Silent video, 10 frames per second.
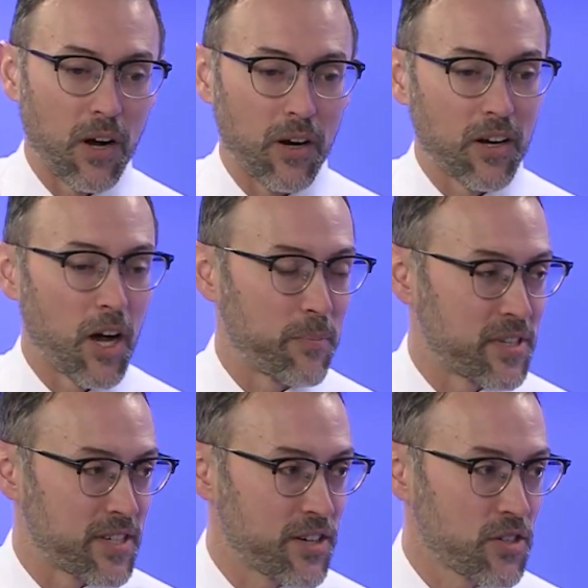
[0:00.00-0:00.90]
our
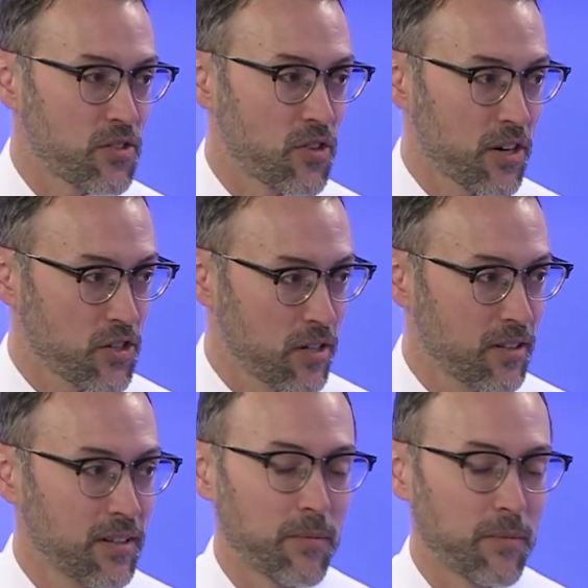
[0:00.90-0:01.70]
compensation structure,